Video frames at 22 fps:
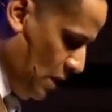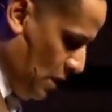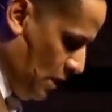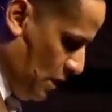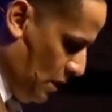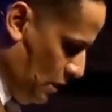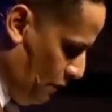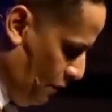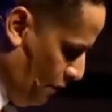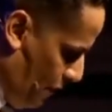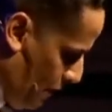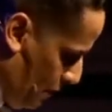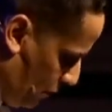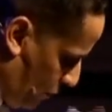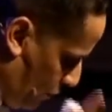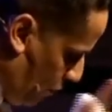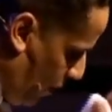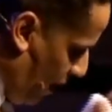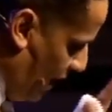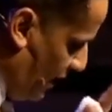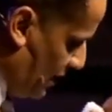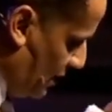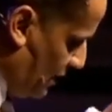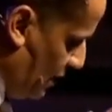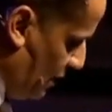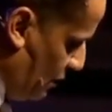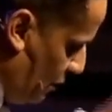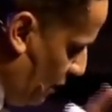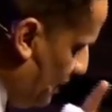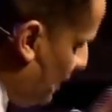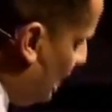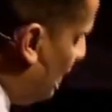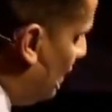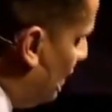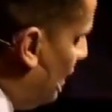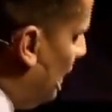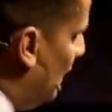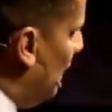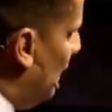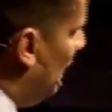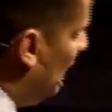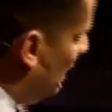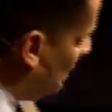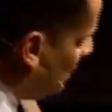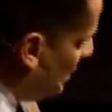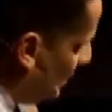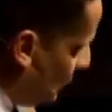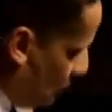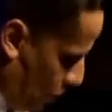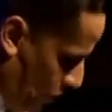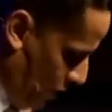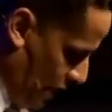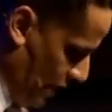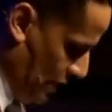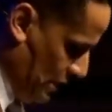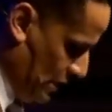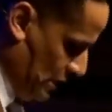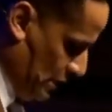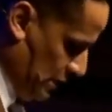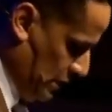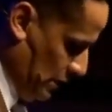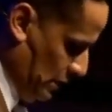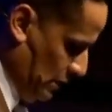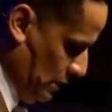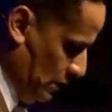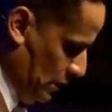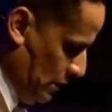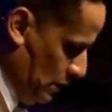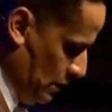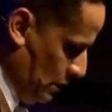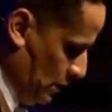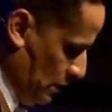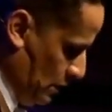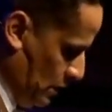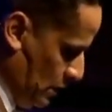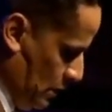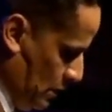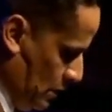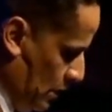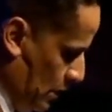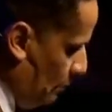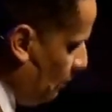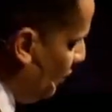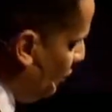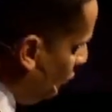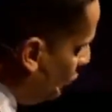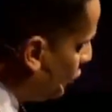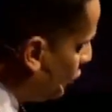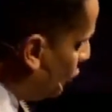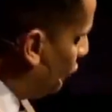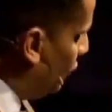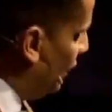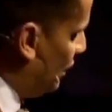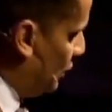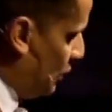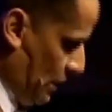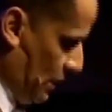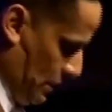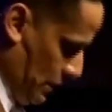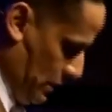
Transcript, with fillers: you found Christ and your identity is in Christ. I'm a new creature.